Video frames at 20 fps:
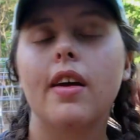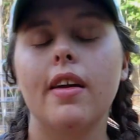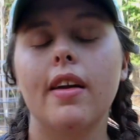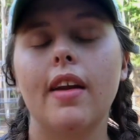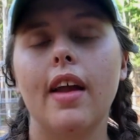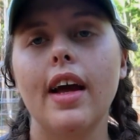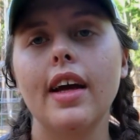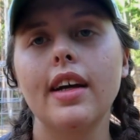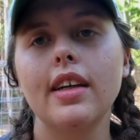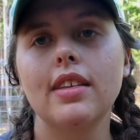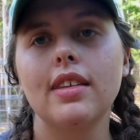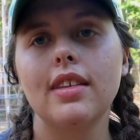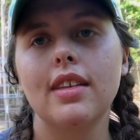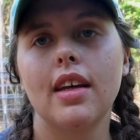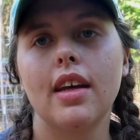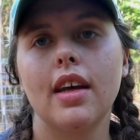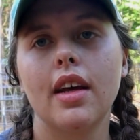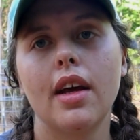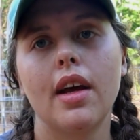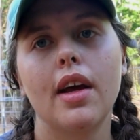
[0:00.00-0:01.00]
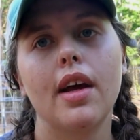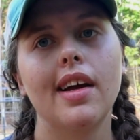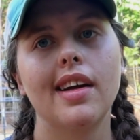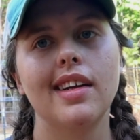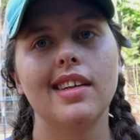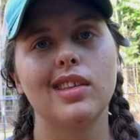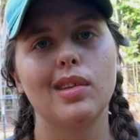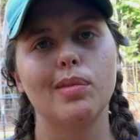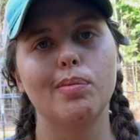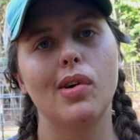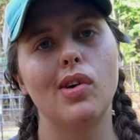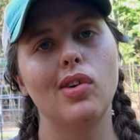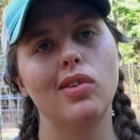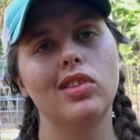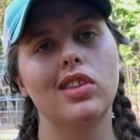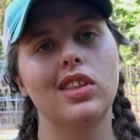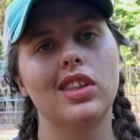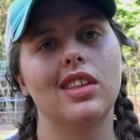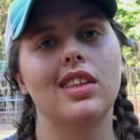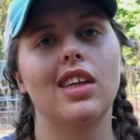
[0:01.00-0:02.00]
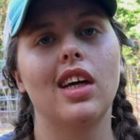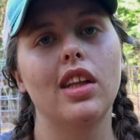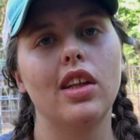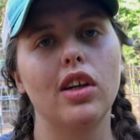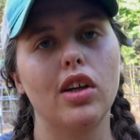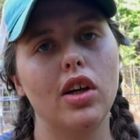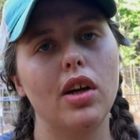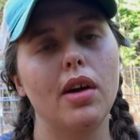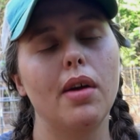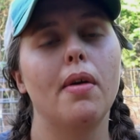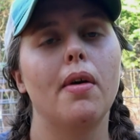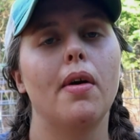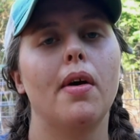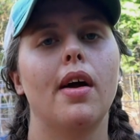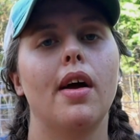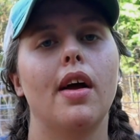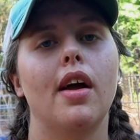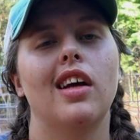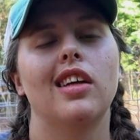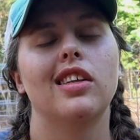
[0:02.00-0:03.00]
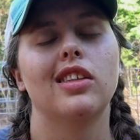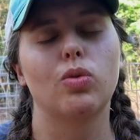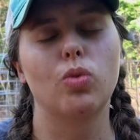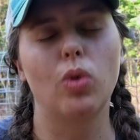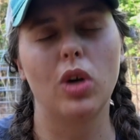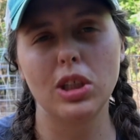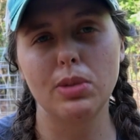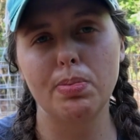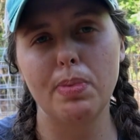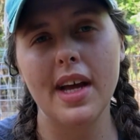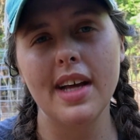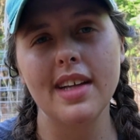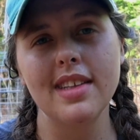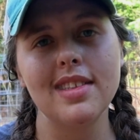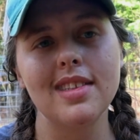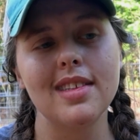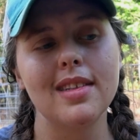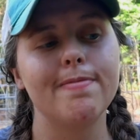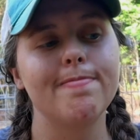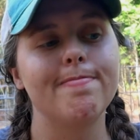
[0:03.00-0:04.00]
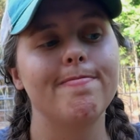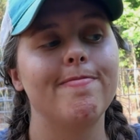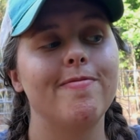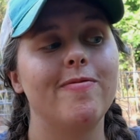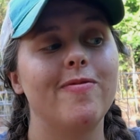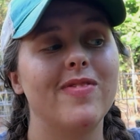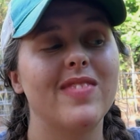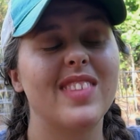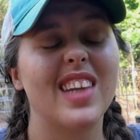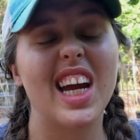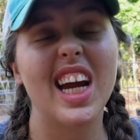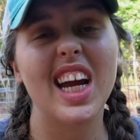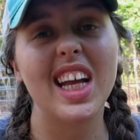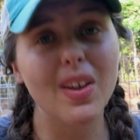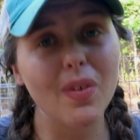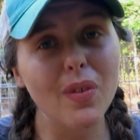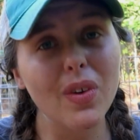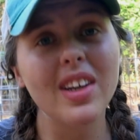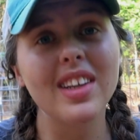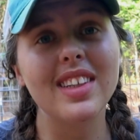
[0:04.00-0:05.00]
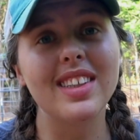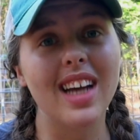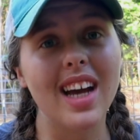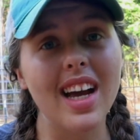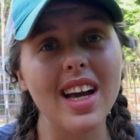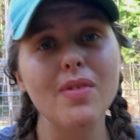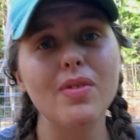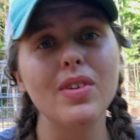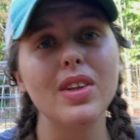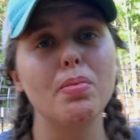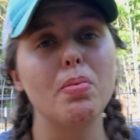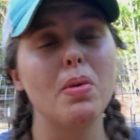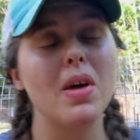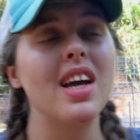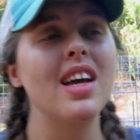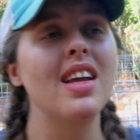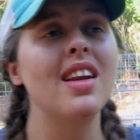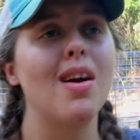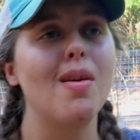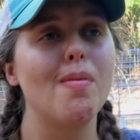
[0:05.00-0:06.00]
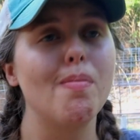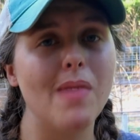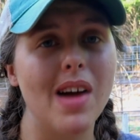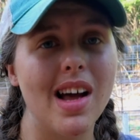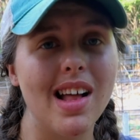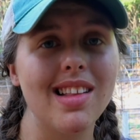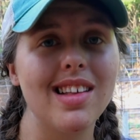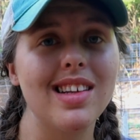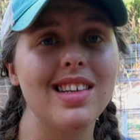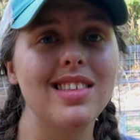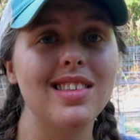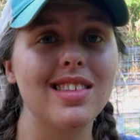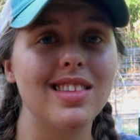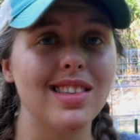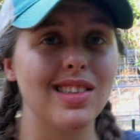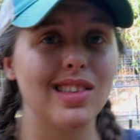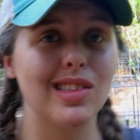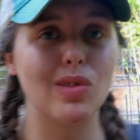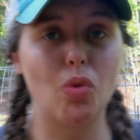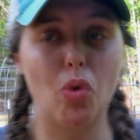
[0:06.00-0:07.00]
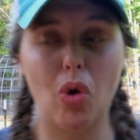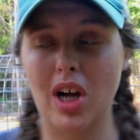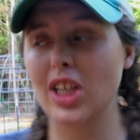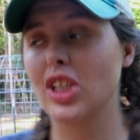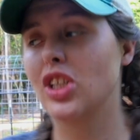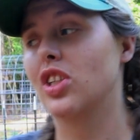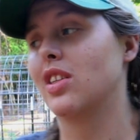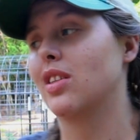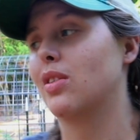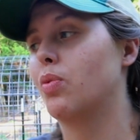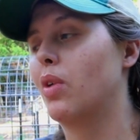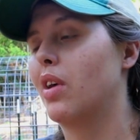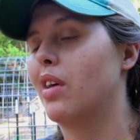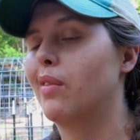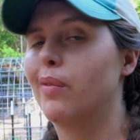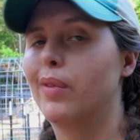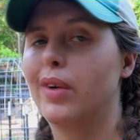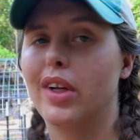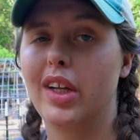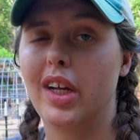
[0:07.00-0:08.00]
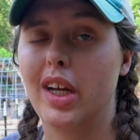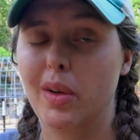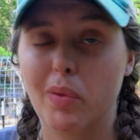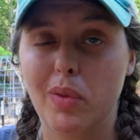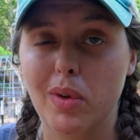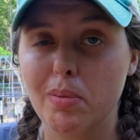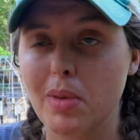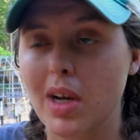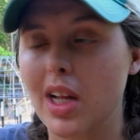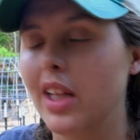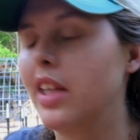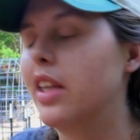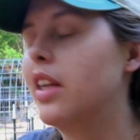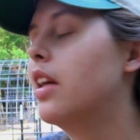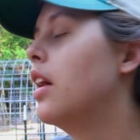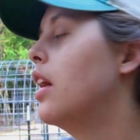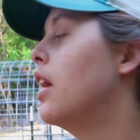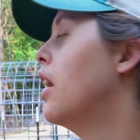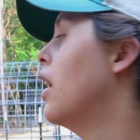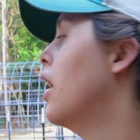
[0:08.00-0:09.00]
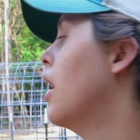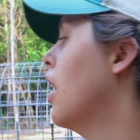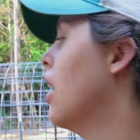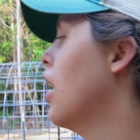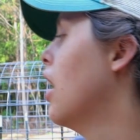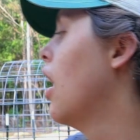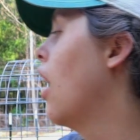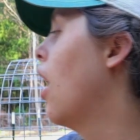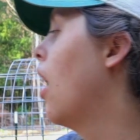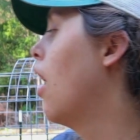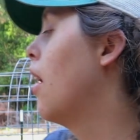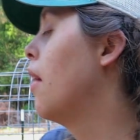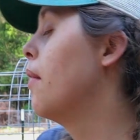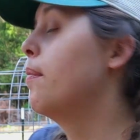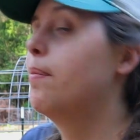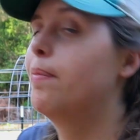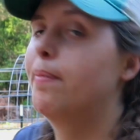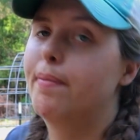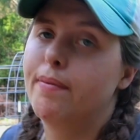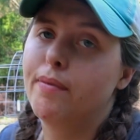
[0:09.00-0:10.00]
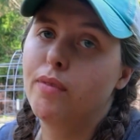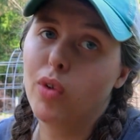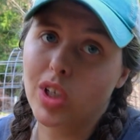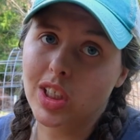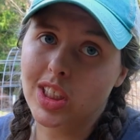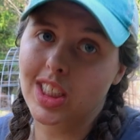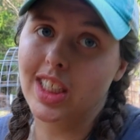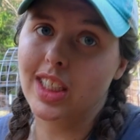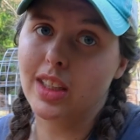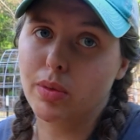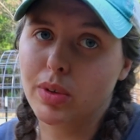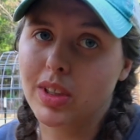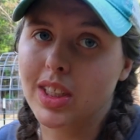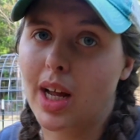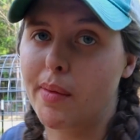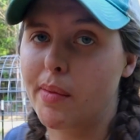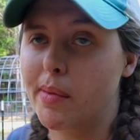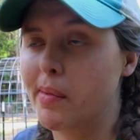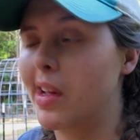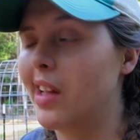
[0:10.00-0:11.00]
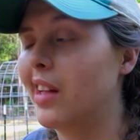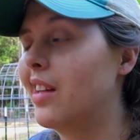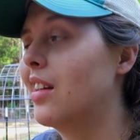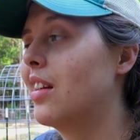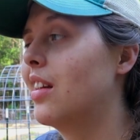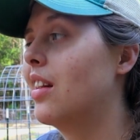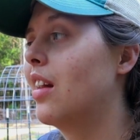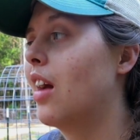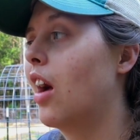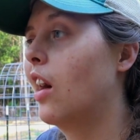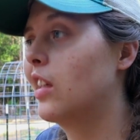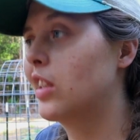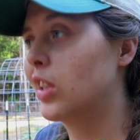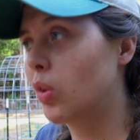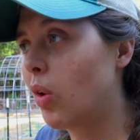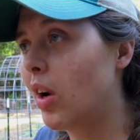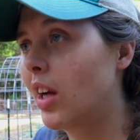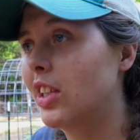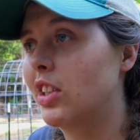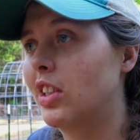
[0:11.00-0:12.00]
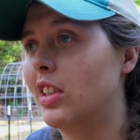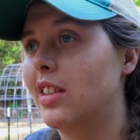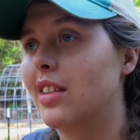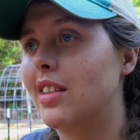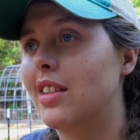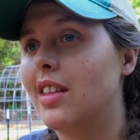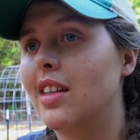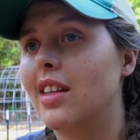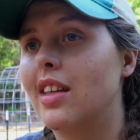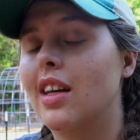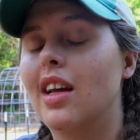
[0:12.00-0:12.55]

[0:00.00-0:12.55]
Next, to mulch these other squash beds. And then we're done with planting our melons and squashes. Well, we only had one melon. 4 seeds, one type of melon, or squashes.